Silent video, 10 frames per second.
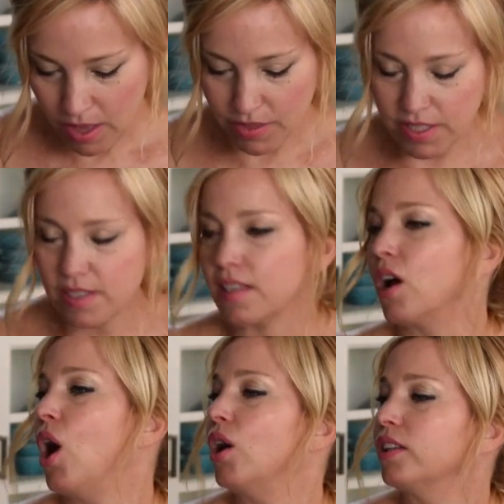This is a
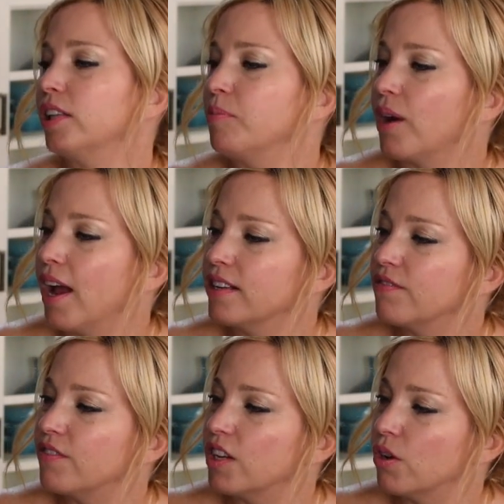Caudalie
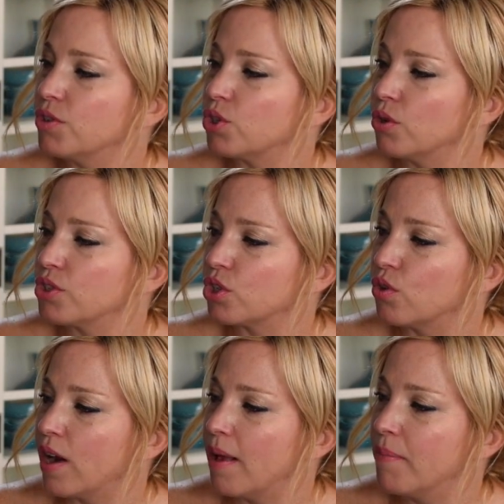brand Vino Source
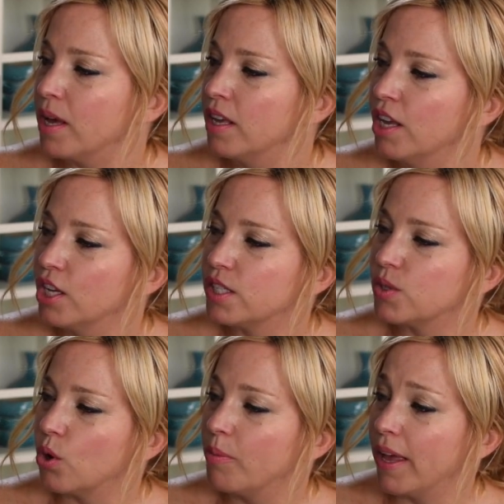Creme
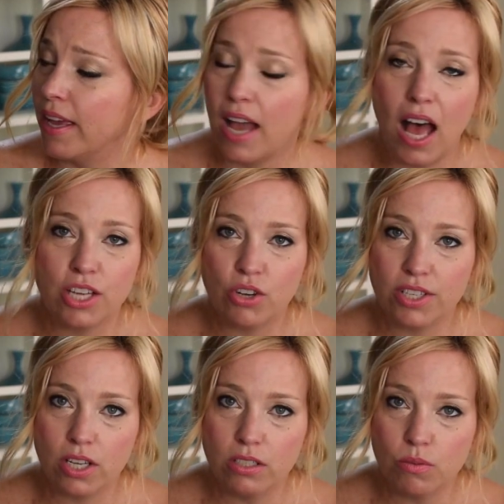Sorbet
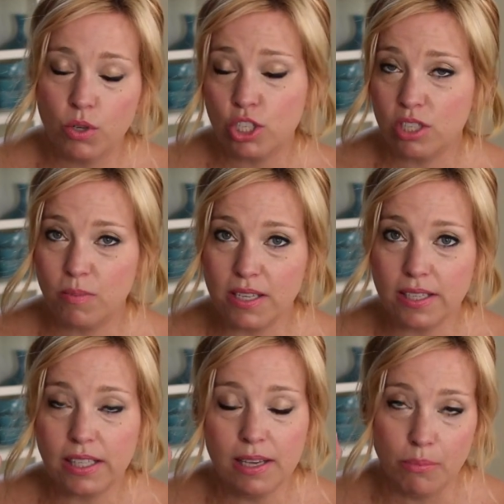Hydratante, which is
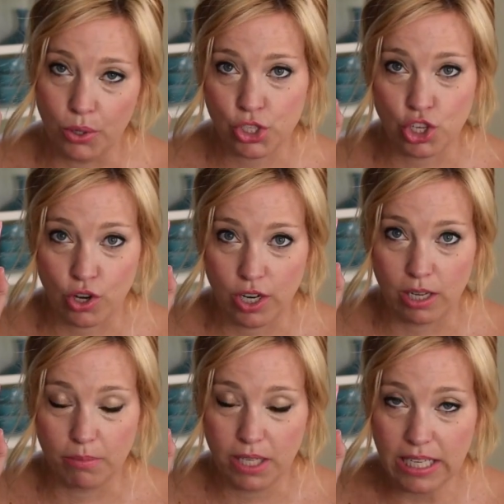basically a moisture
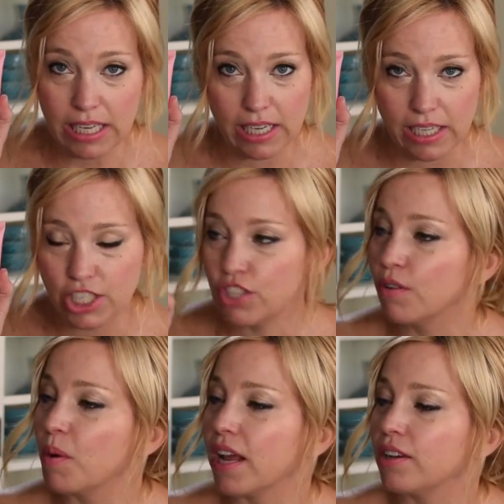cream in English,
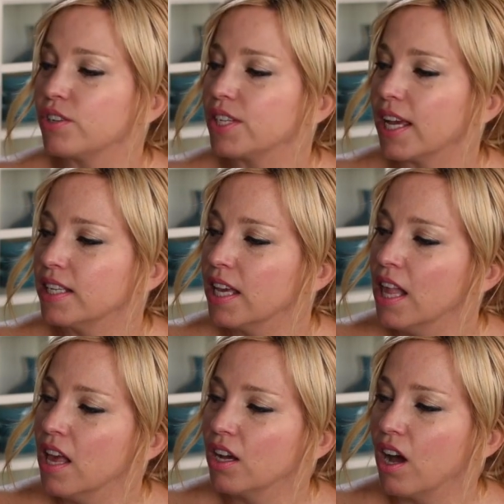from what I understand.
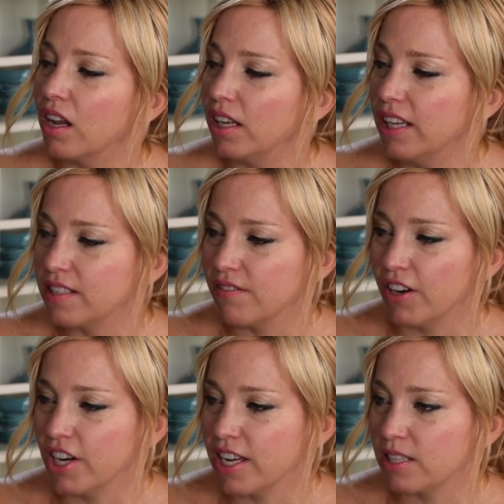Caudalie is a
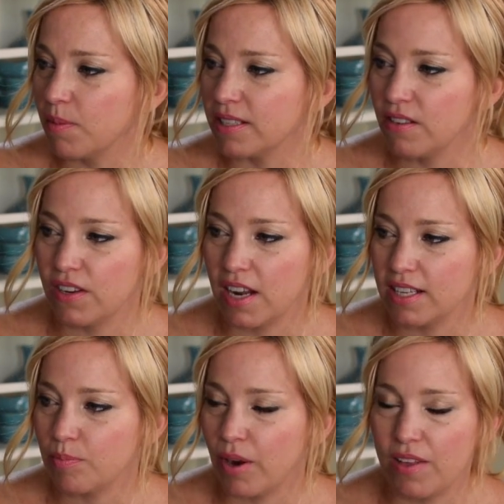very expensive and
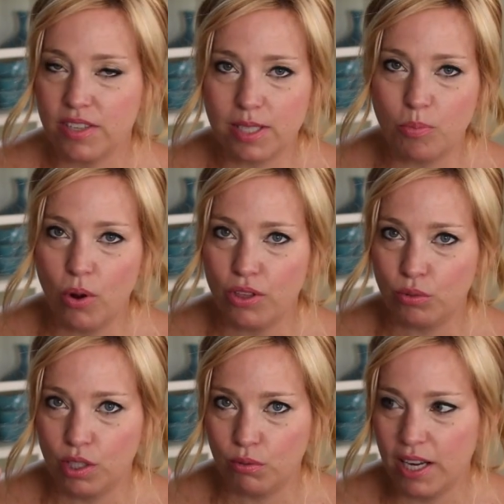nice brand. This is
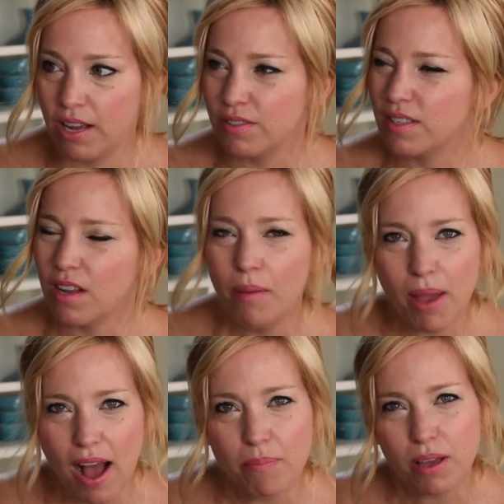0.33 ounces, so I'm
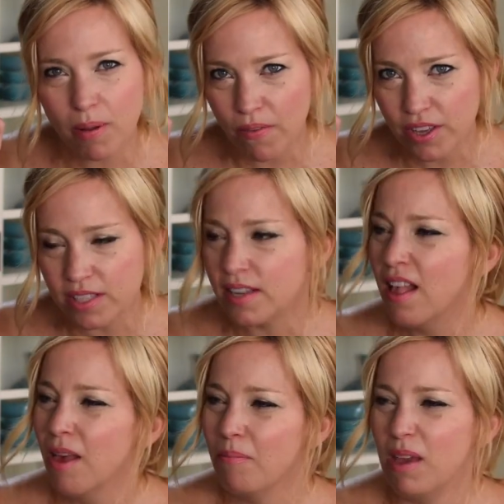happy about this.
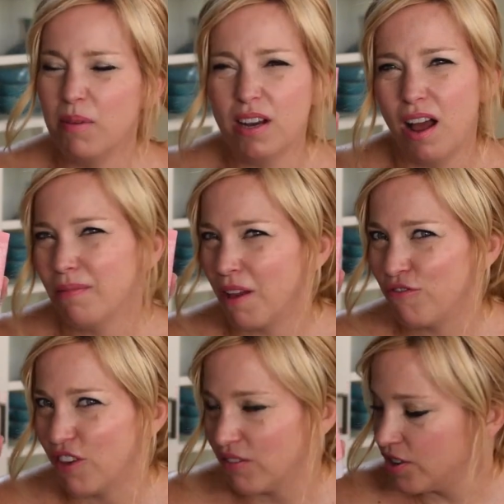Maybe not my
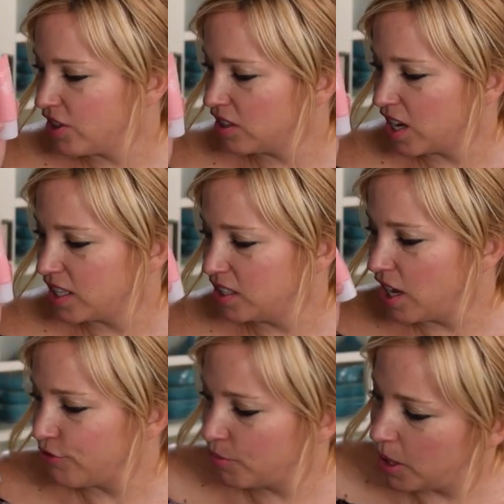favorite thing that I could
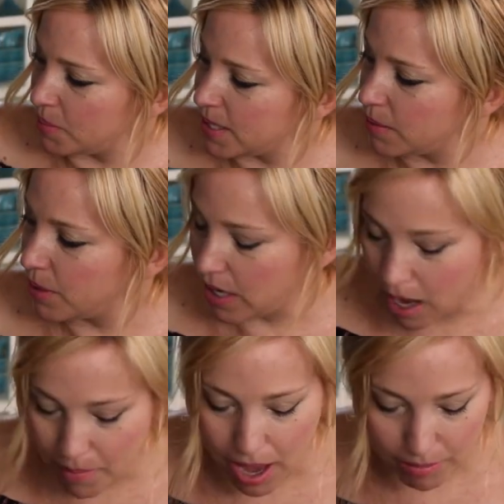get from Ipsy, but
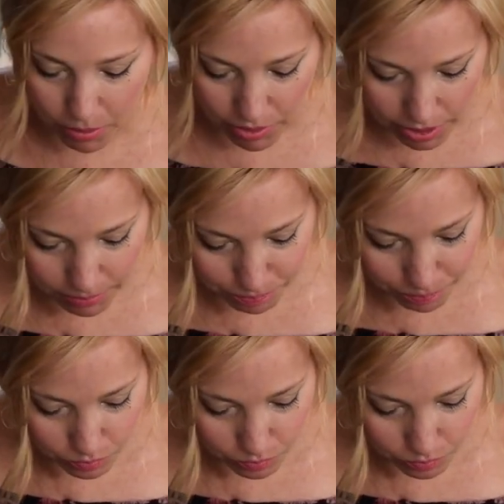I'm happy with it.